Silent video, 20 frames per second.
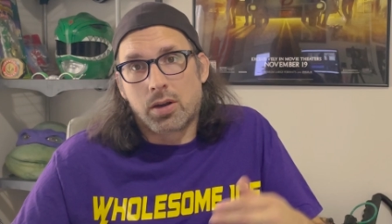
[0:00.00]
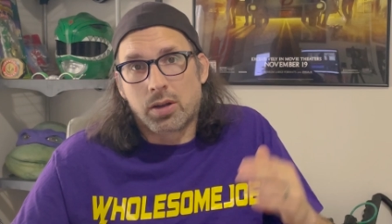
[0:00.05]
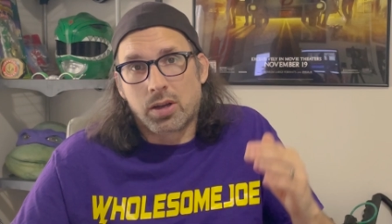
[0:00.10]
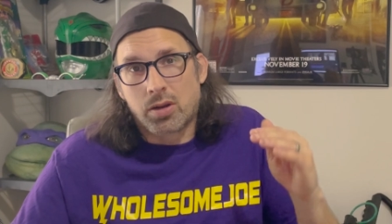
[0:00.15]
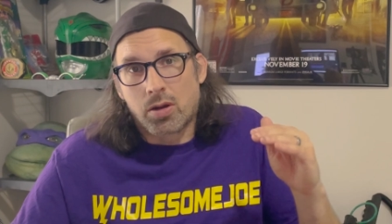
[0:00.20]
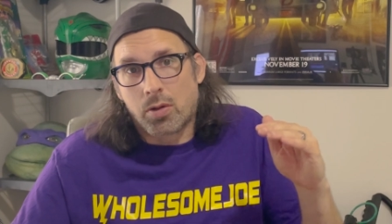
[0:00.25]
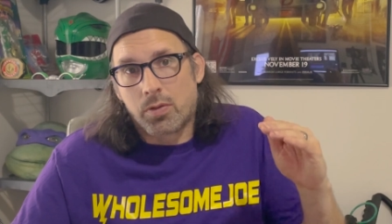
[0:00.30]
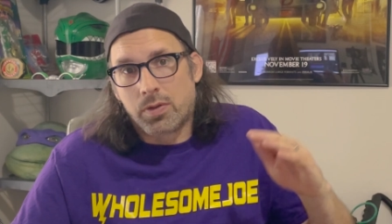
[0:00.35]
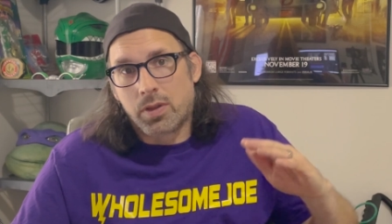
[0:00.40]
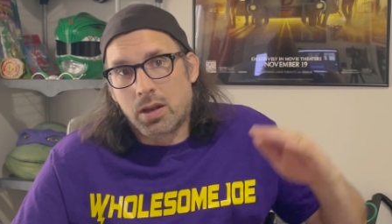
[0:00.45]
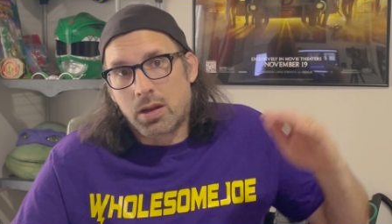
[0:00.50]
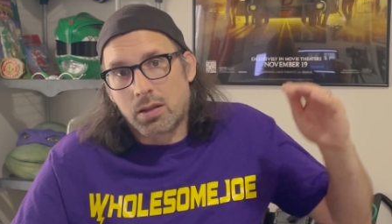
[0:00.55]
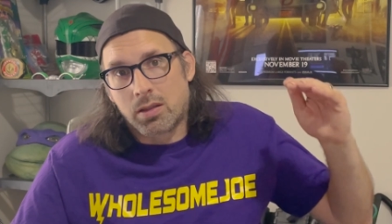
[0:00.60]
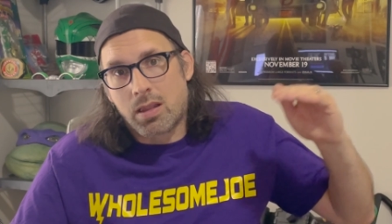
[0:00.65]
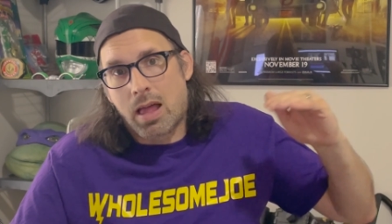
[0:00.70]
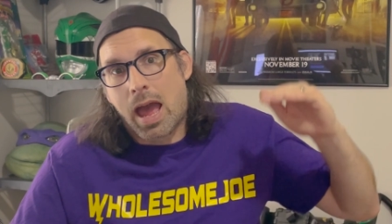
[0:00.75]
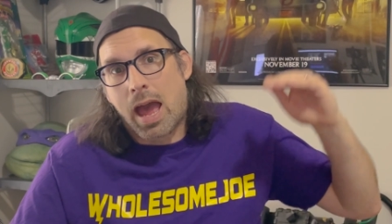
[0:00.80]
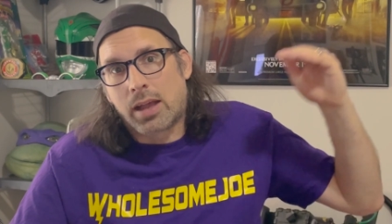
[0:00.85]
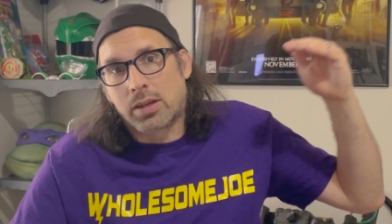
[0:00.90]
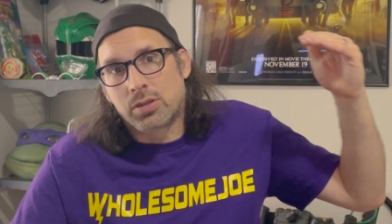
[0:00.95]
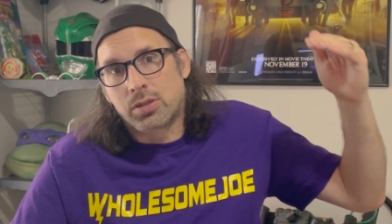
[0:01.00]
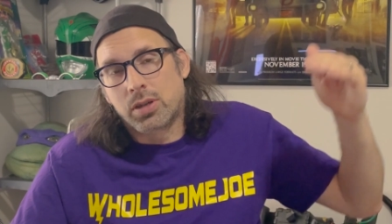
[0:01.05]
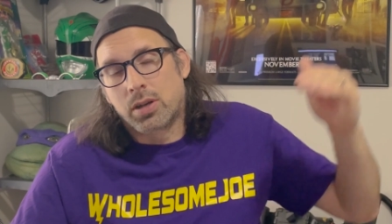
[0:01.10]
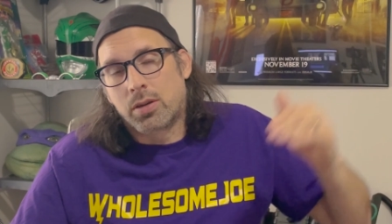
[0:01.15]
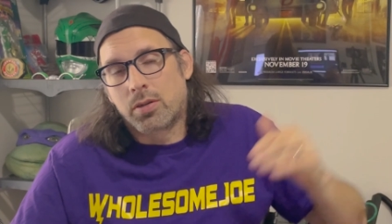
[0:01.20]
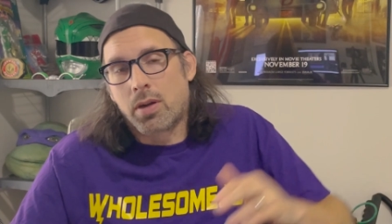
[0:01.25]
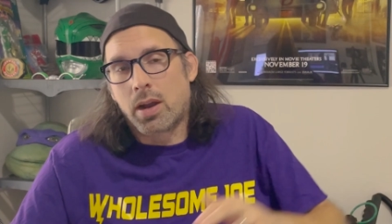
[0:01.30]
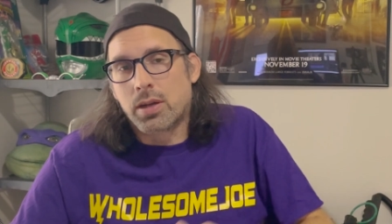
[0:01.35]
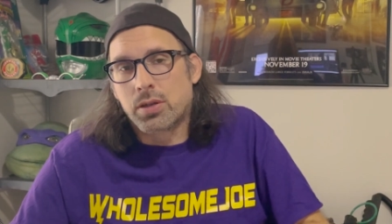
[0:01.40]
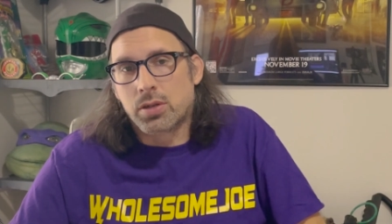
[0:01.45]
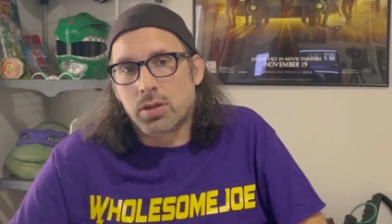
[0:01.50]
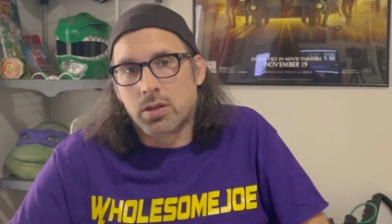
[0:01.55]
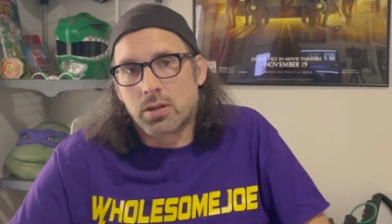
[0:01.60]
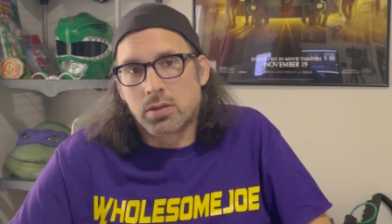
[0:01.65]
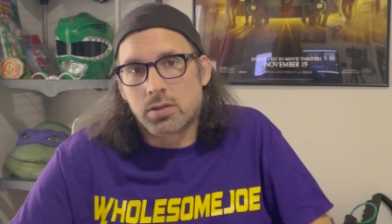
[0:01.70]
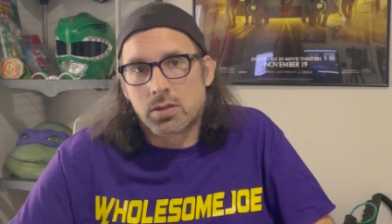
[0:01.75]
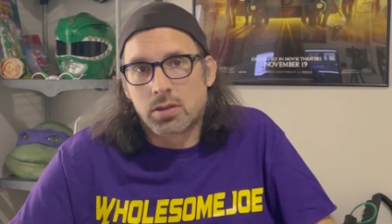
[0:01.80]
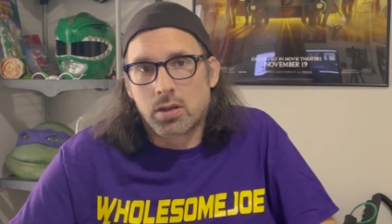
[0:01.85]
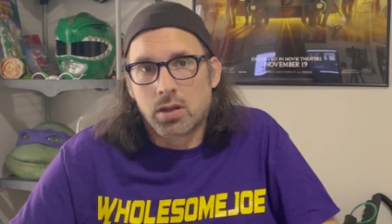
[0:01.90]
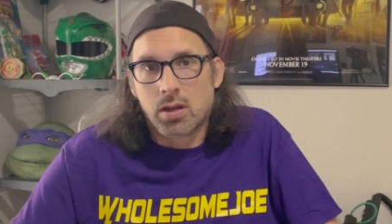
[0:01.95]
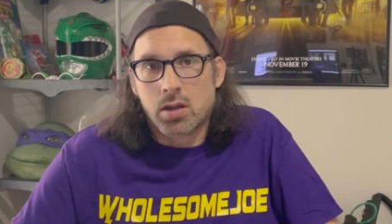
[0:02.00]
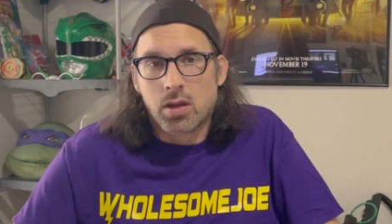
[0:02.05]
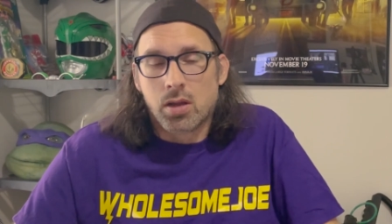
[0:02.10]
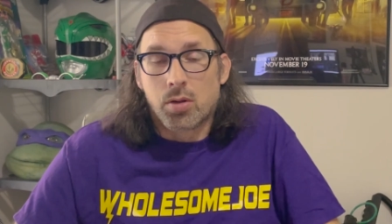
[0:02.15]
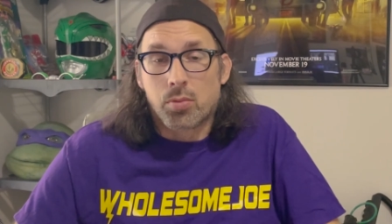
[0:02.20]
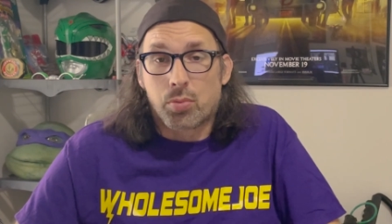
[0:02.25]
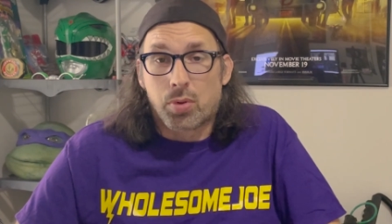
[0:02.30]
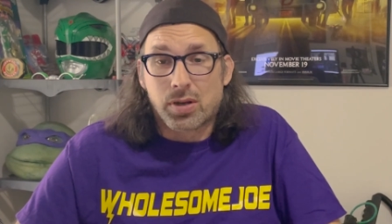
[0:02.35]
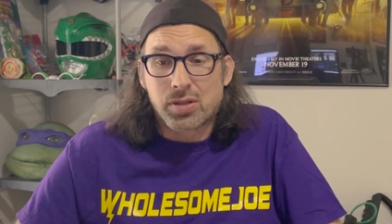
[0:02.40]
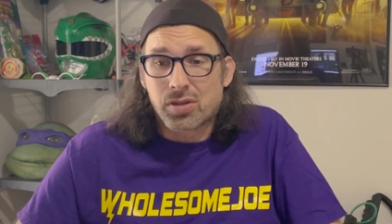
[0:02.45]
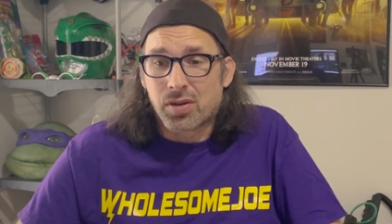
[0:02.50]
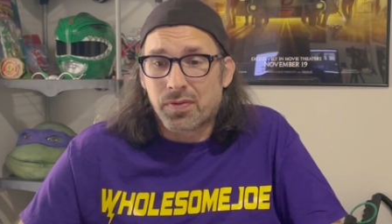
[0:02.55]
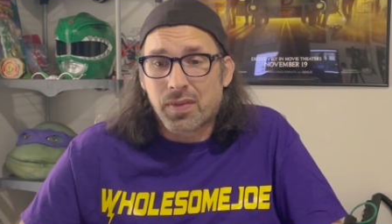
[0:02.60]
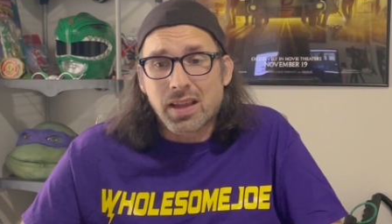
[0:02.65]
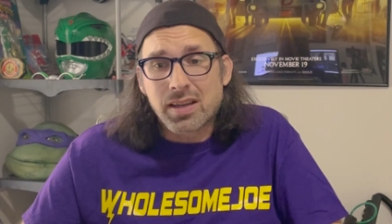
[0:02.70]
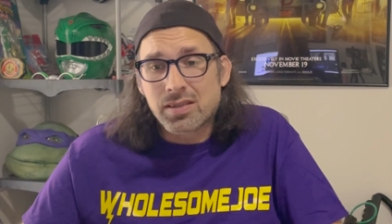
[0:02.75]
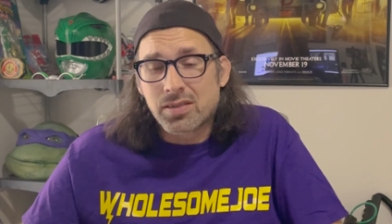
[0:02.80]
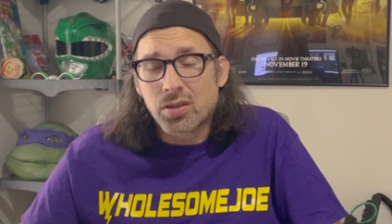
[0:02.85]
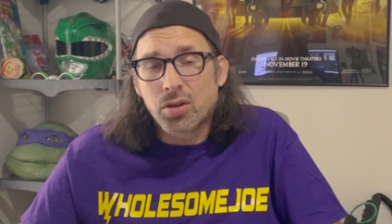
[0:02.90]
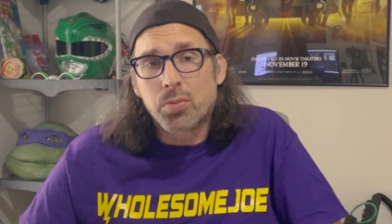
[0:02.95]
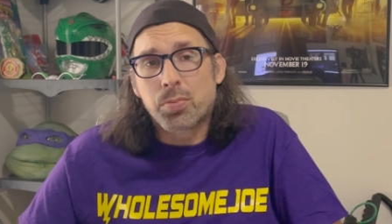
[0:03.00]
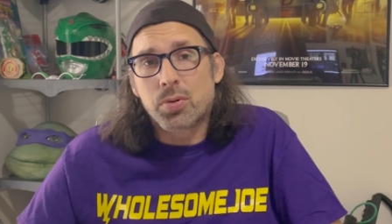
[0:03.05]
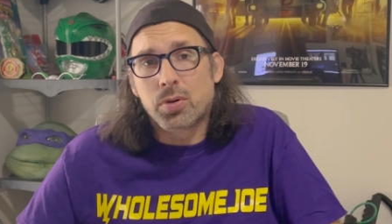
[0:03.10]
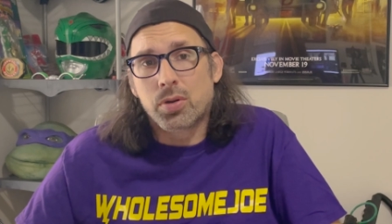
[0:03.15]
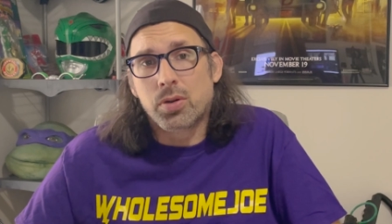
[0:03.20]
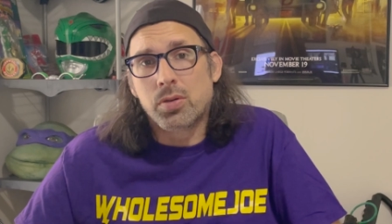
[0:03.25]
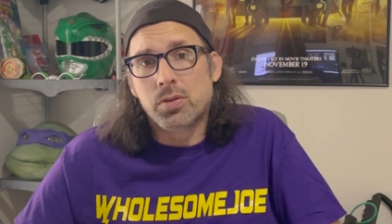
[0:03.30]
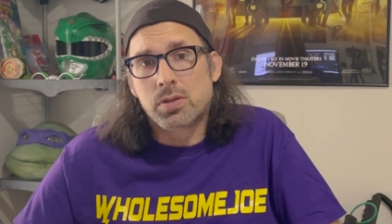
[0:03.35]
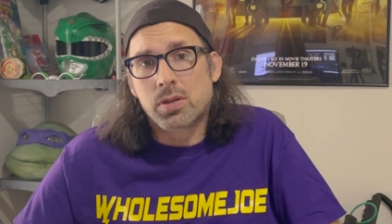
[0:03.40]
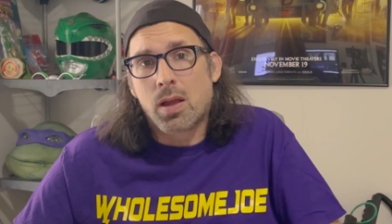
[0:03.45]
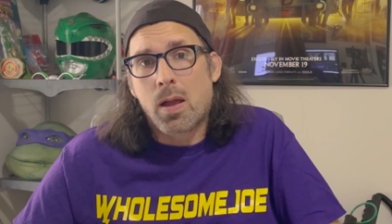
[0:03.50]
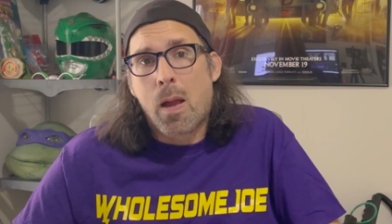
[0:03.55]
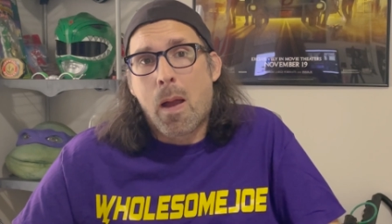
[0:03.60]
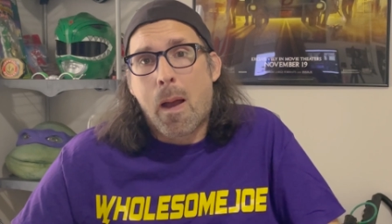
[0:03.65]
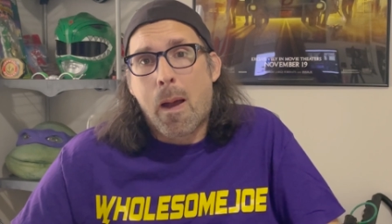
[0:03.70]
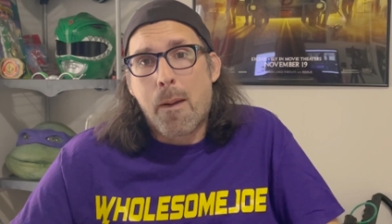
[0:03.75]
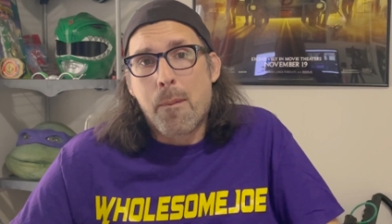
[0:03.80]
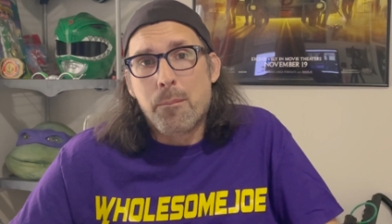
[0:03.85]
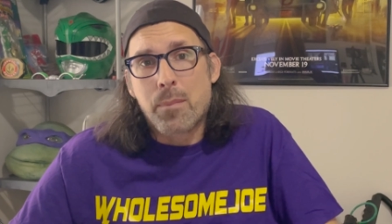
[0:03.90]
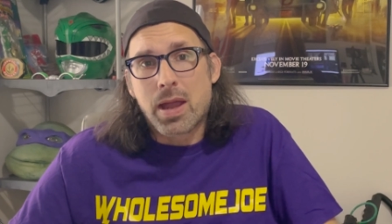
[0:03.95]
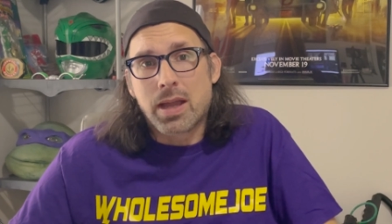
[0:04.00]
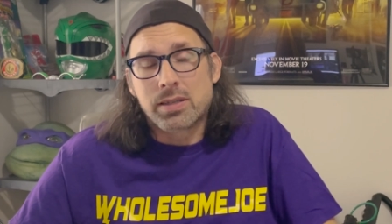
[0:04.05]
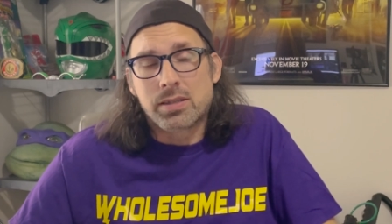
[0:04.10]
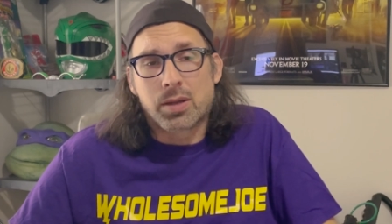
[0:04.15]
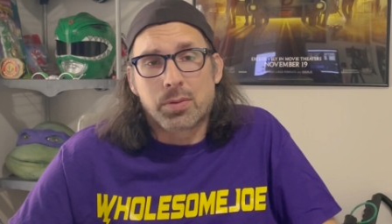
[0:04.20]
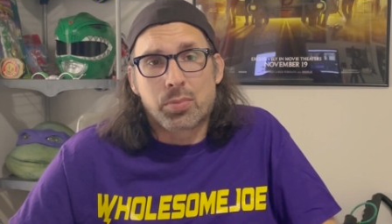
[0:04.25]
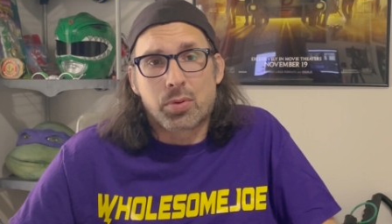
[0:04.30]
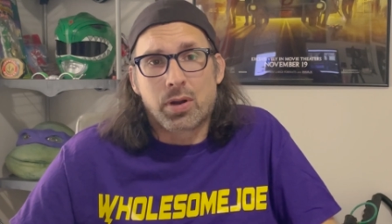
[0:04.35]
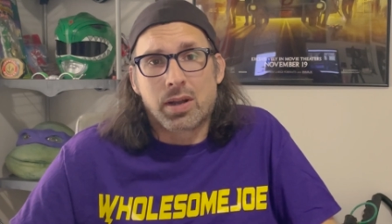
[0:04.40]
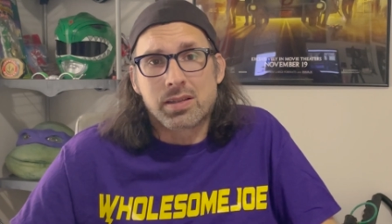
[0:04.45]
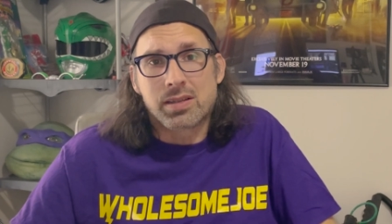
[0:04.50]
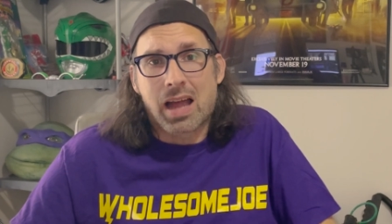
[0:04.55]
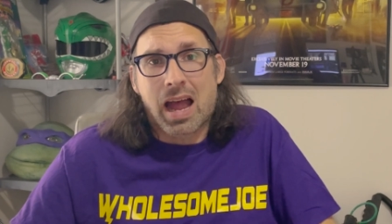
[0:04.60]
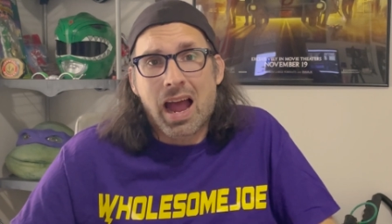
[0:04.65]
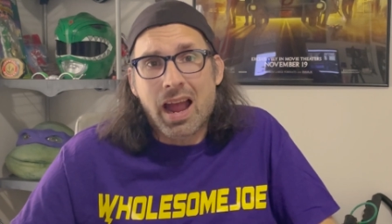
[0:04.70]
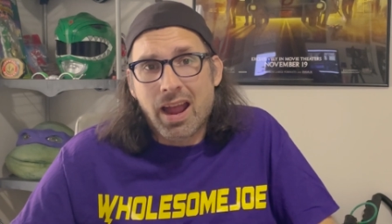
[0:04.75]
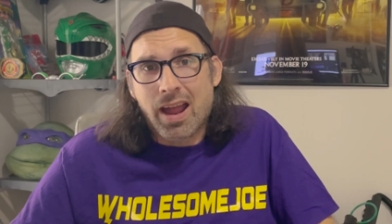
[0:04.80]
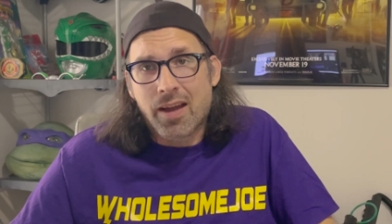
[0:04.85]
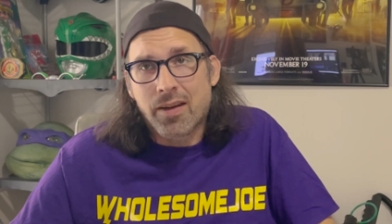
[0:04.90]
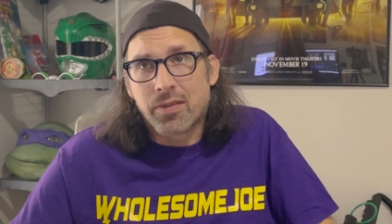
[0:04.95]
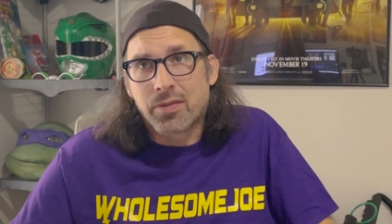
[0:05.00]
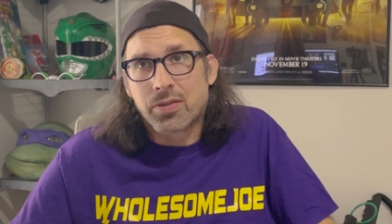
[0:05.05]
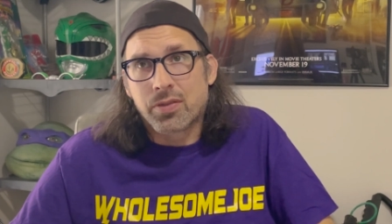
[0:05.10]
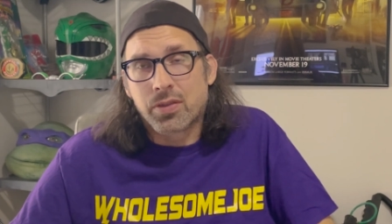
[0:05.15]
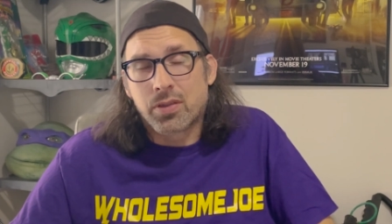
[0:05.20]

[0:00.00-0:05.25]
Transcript: you know, the last generation's printer. They still produce amazing prints. I have